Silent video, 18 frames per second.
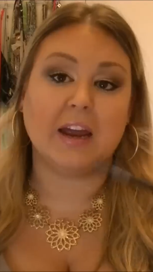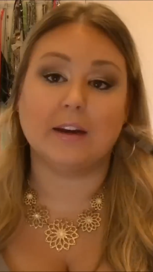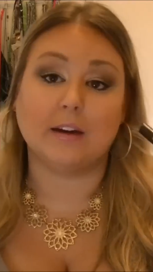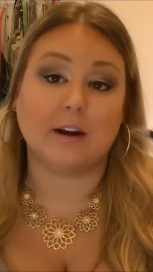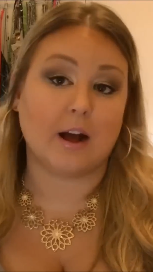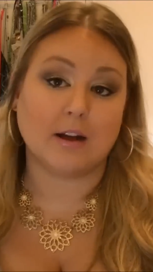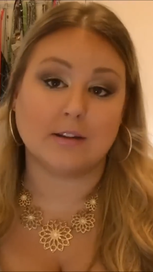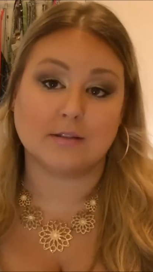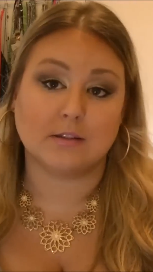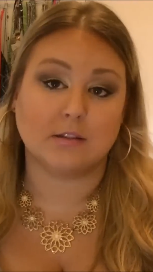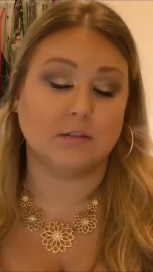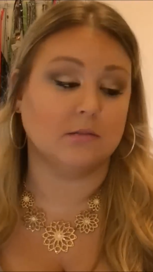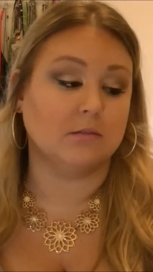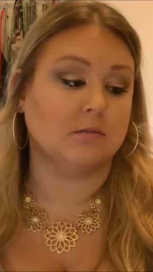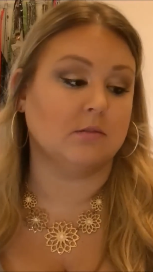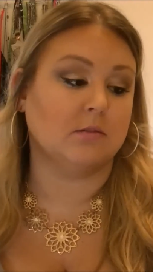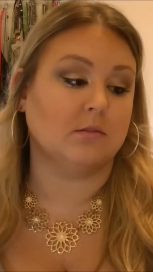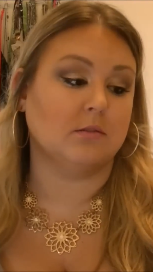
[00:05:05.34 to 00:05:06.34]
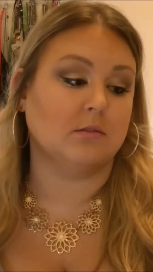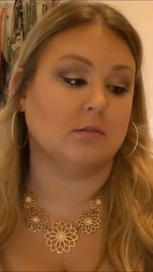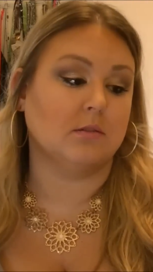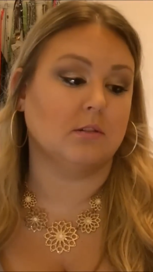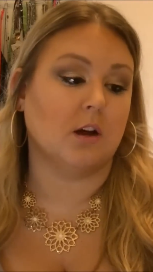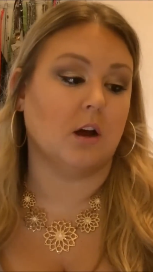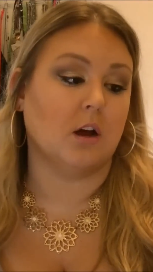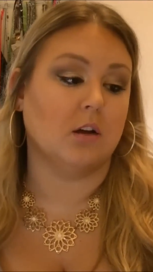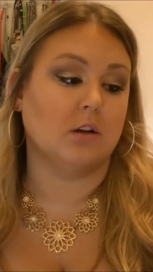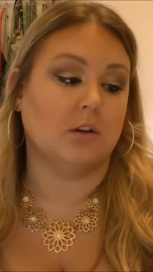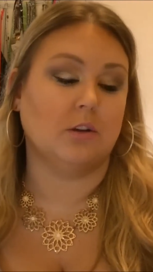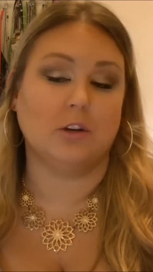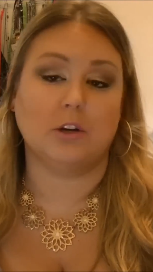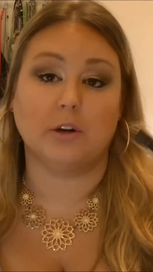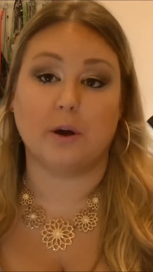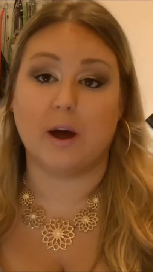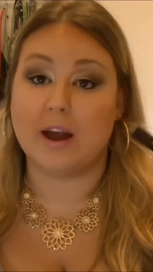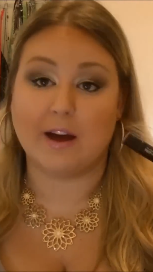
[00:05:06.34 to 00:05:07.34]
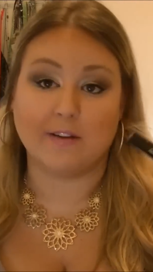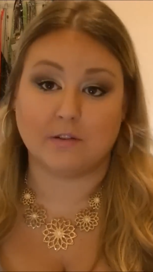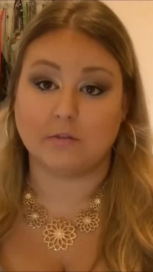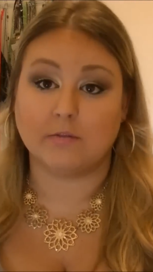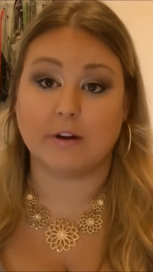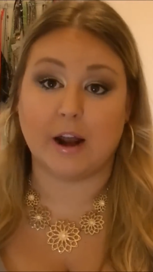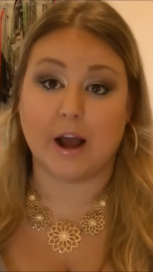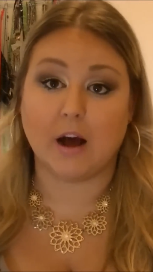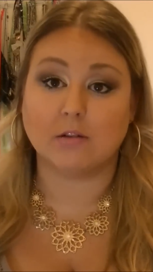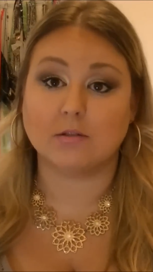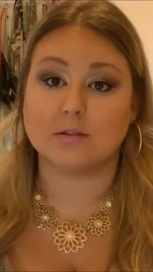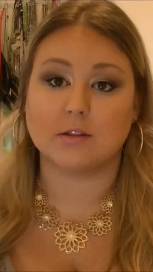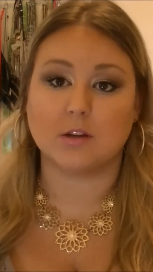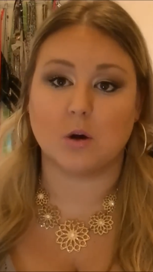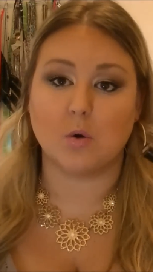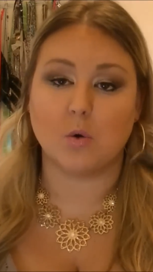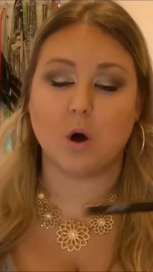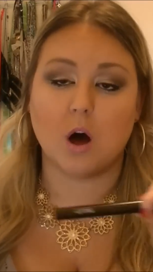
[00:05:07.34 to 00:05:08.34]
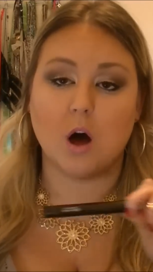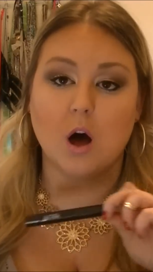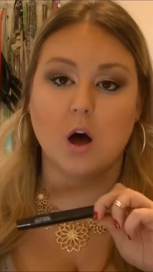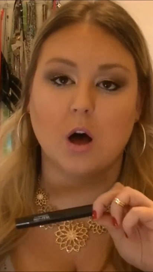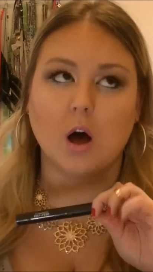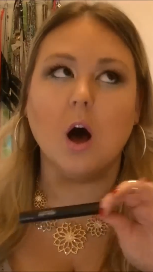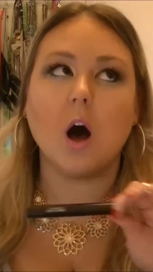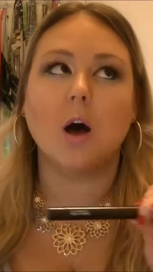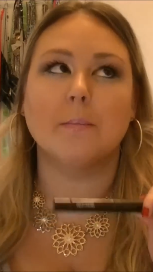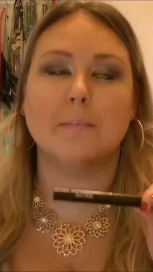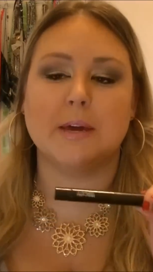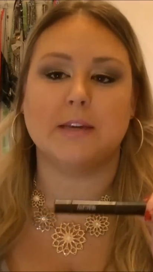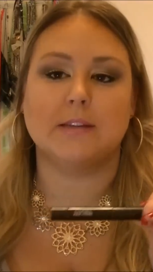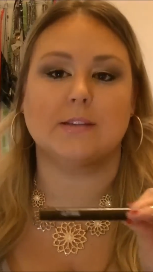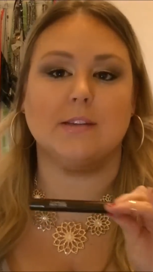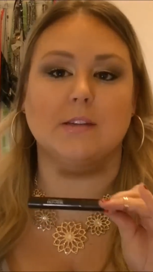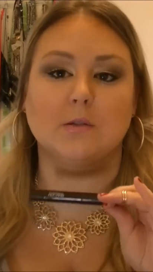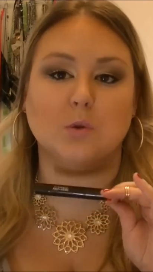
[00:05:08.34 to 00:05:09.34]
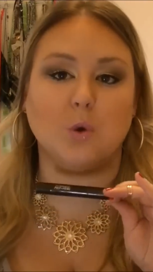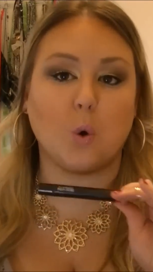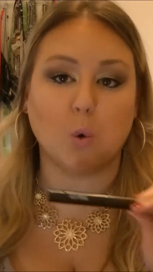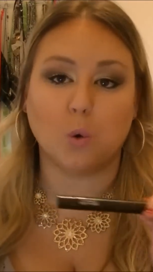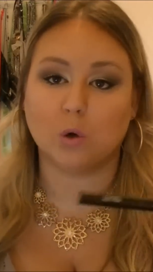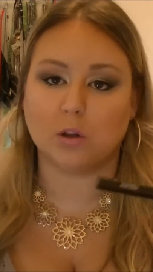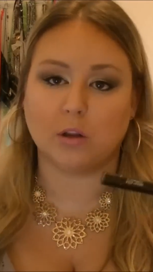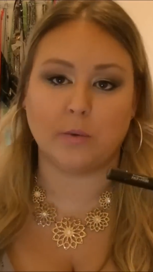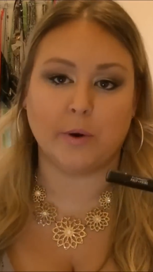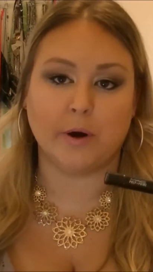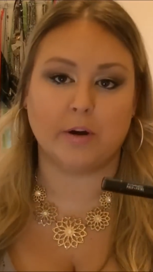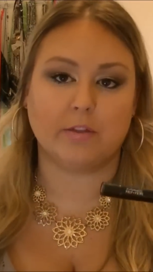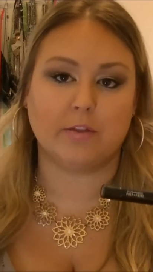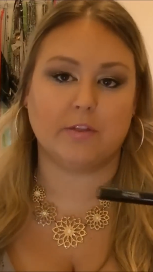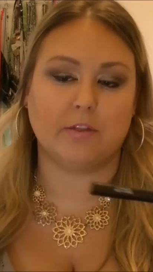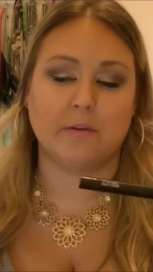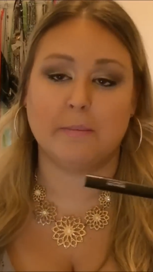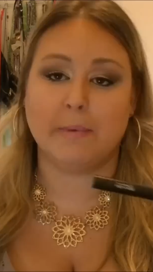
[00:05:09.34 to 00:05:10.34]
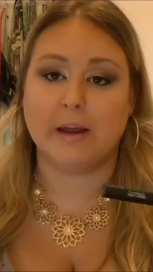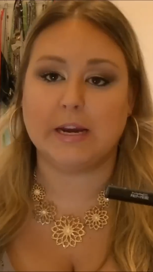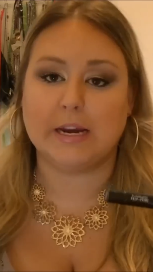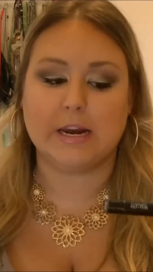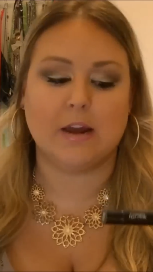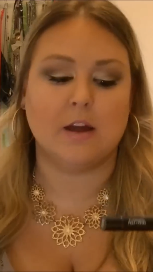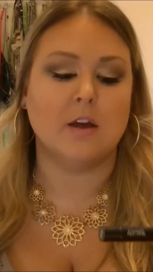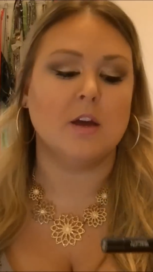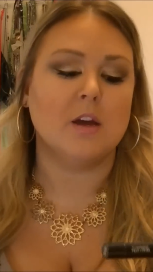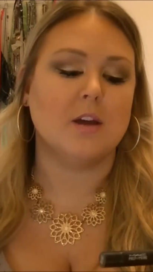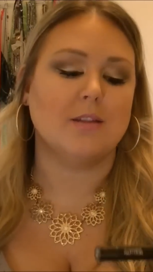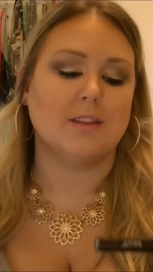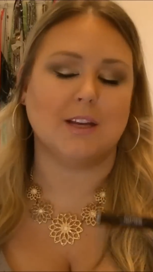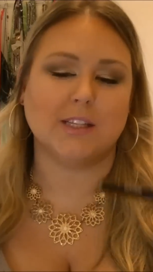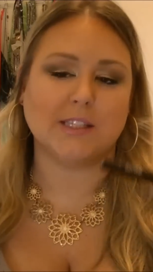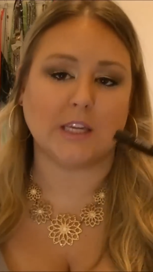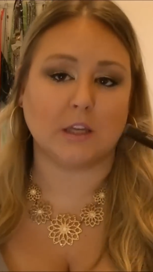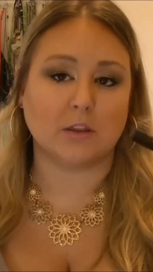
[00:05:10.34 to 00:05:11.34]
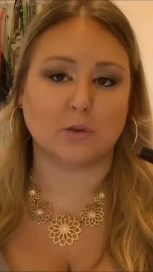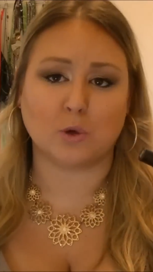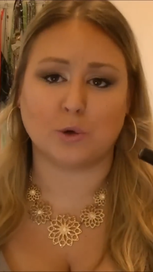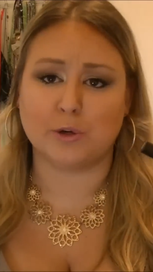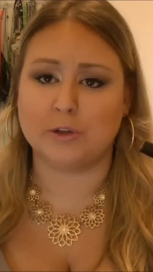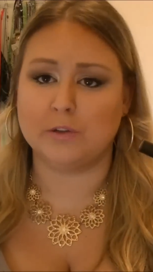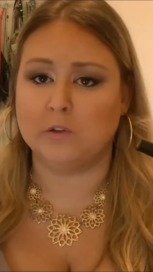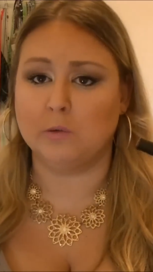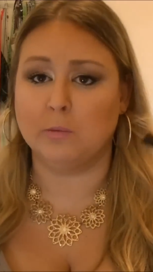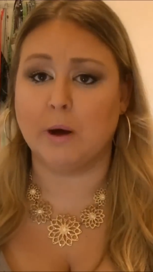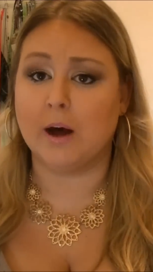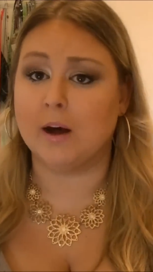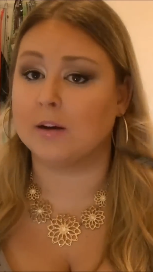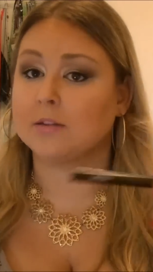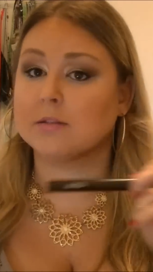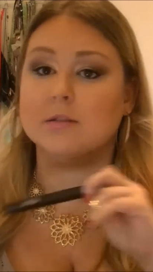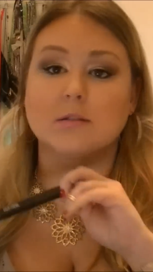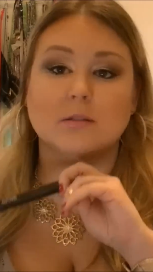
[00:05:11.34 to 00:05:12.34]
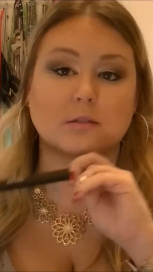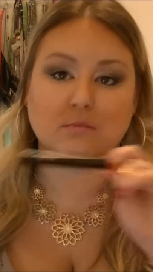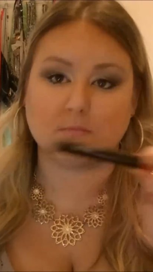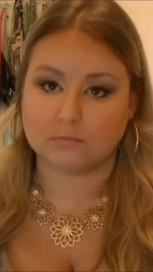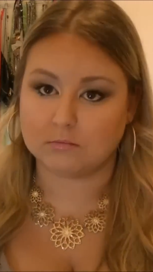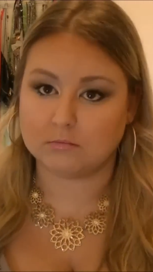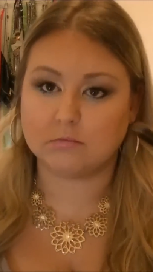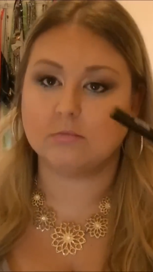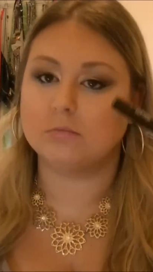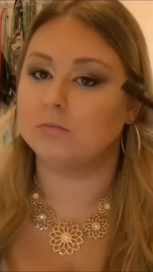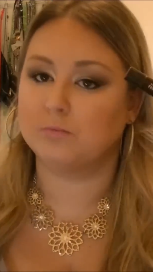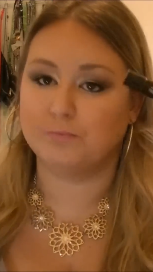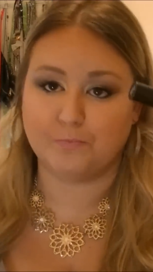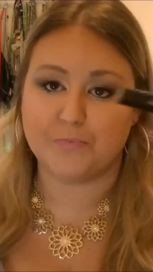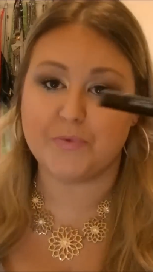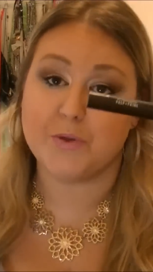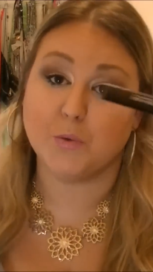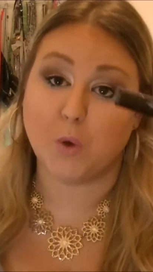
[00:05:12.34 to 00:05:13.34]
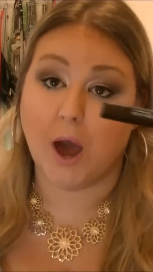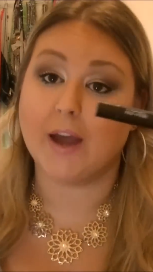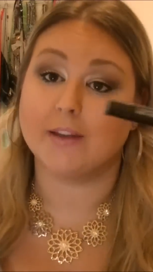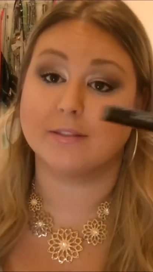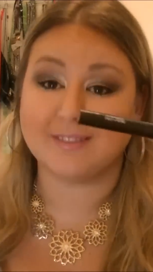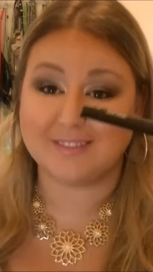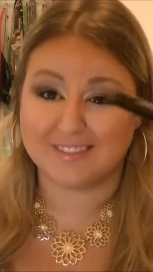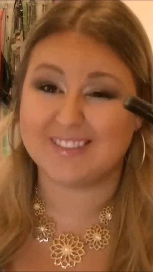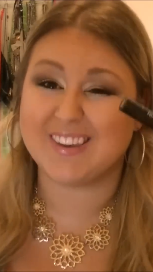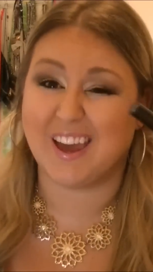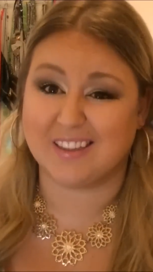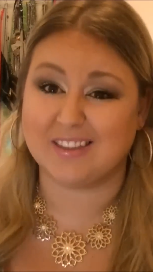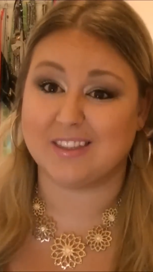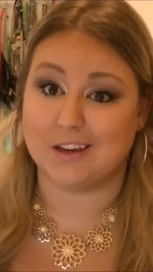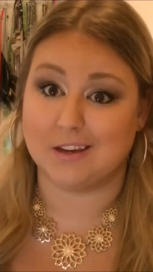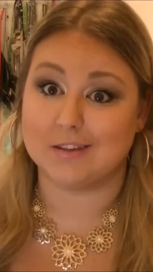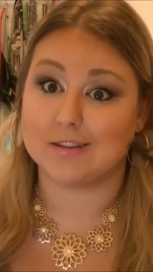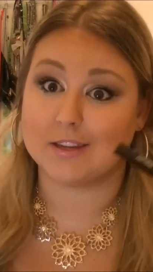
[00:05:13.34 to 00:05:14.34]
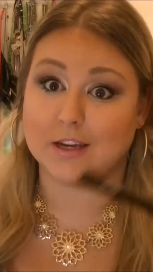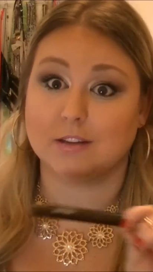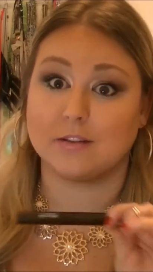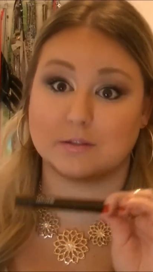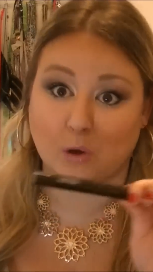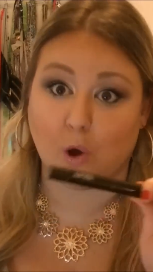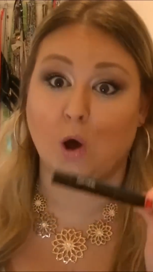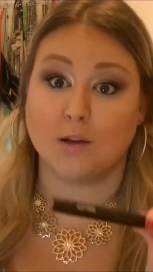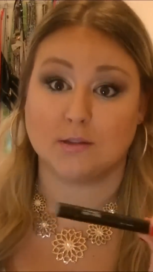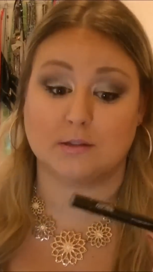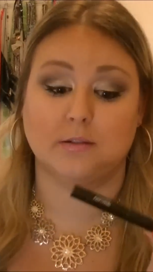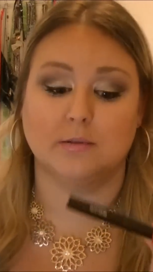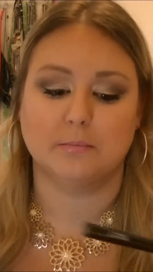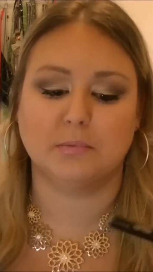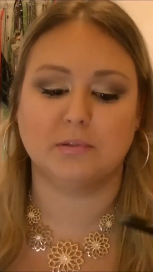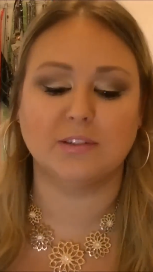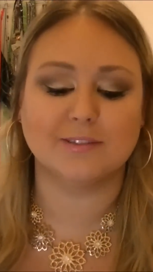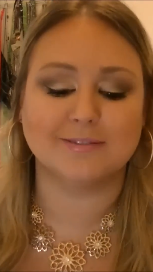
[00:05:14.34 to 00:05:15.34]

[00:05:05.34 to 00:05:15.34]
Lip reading: and it hasn't, you know, I haven't run out. So amazing, totally worth the money. I think it's like 32 bucks. I get this, like it's awesome.